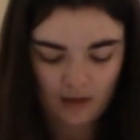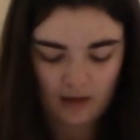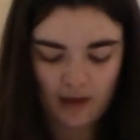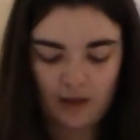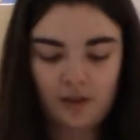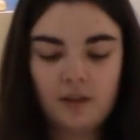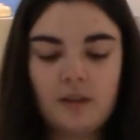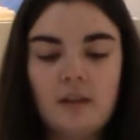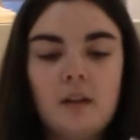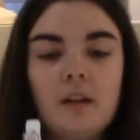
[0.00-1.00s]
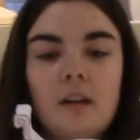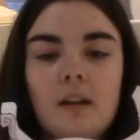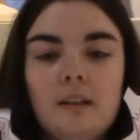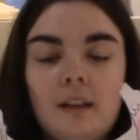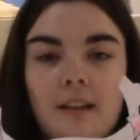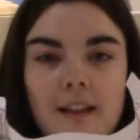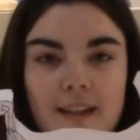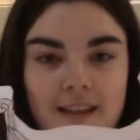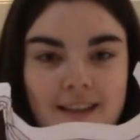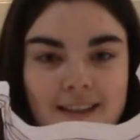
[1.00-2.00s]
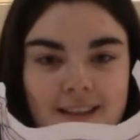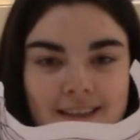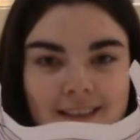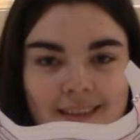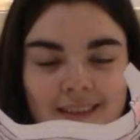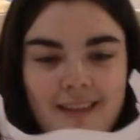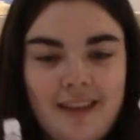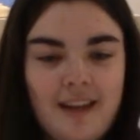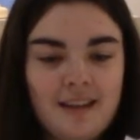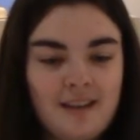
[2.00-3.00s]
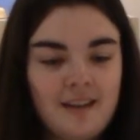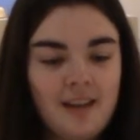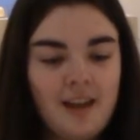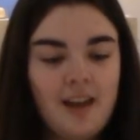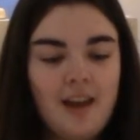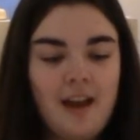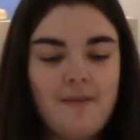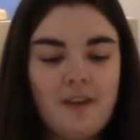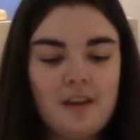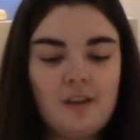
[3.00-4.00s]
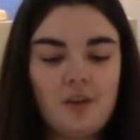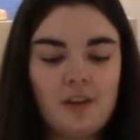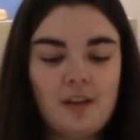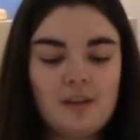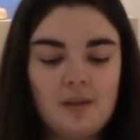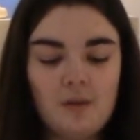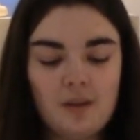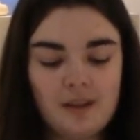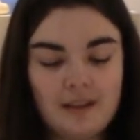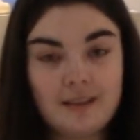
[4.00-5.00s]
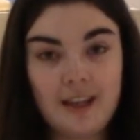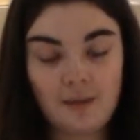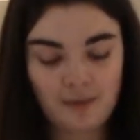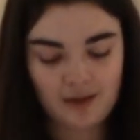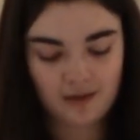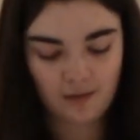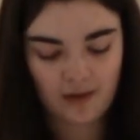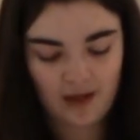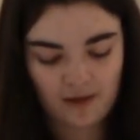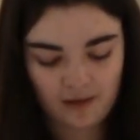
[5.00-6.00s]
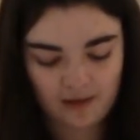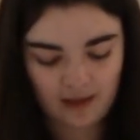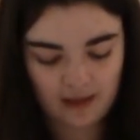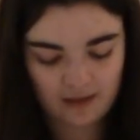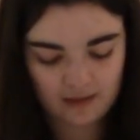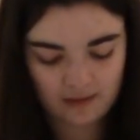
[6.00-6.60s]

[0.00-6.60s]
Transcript: it should look like this. Yeah? And then you're going to do the same to the other side.